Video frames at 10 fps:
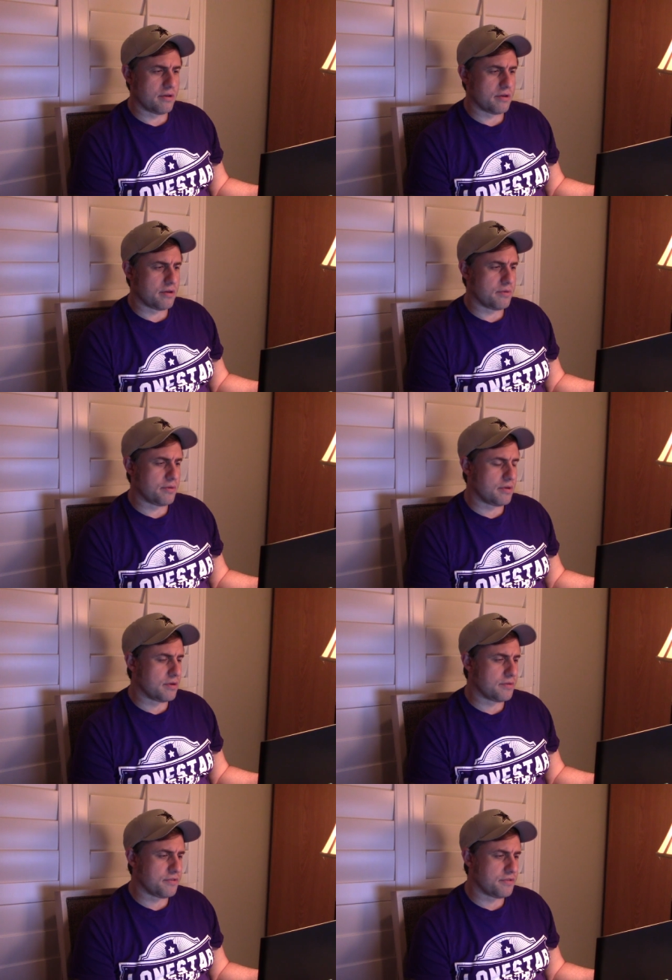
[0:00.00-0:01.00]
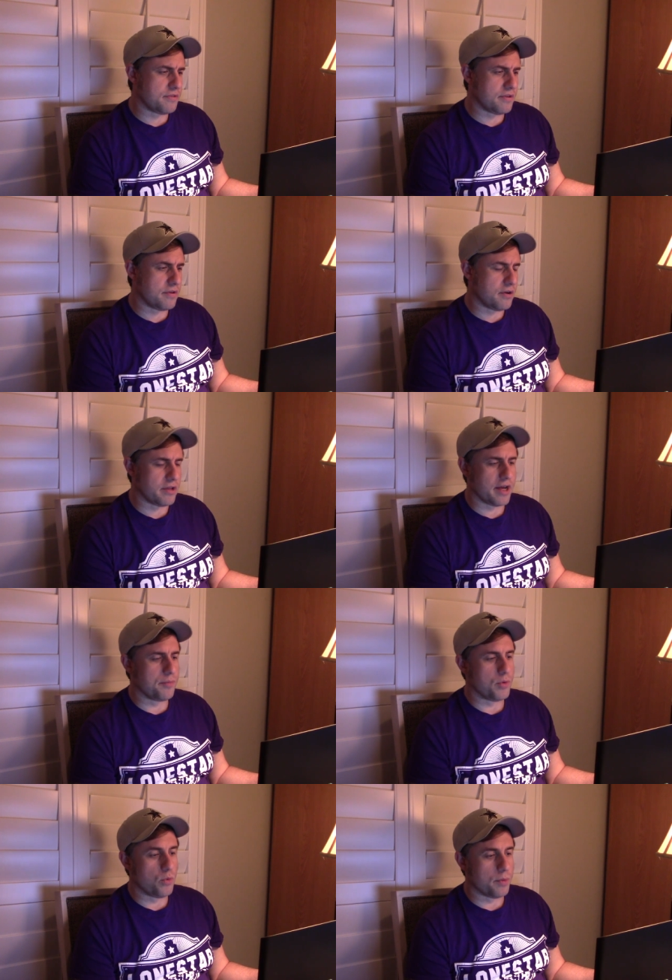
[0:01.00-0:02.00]
And, you know, just I only
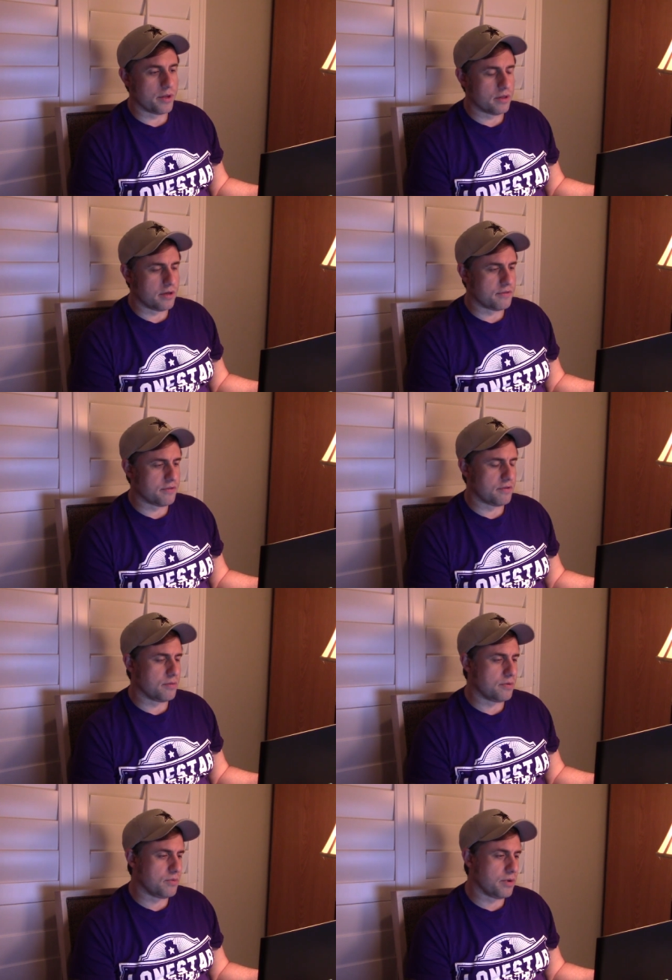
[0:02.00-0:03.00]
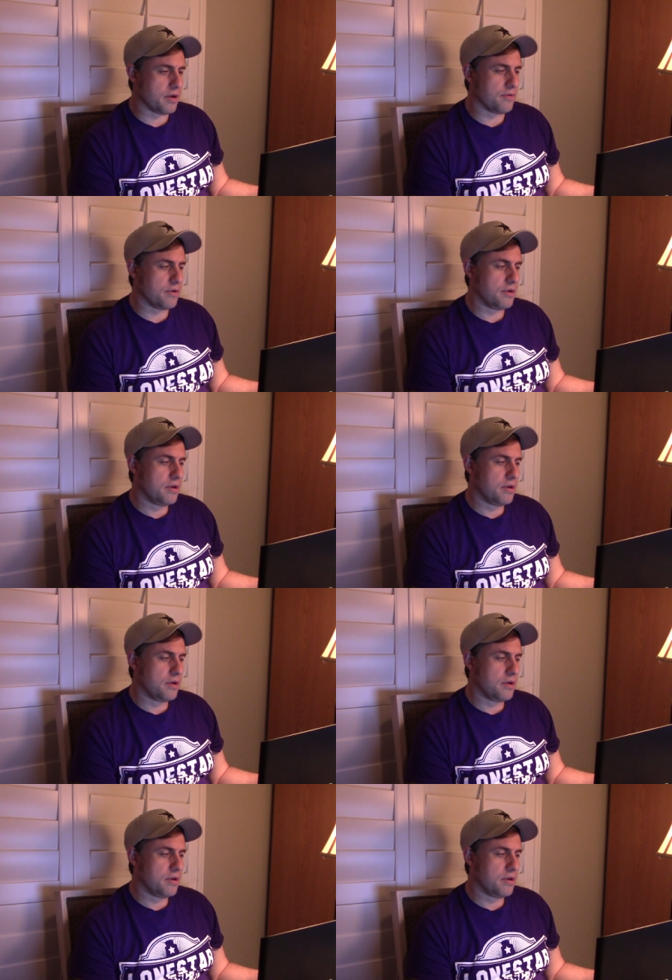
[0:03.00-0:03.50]
have him in one of my leagues this year, but whatever.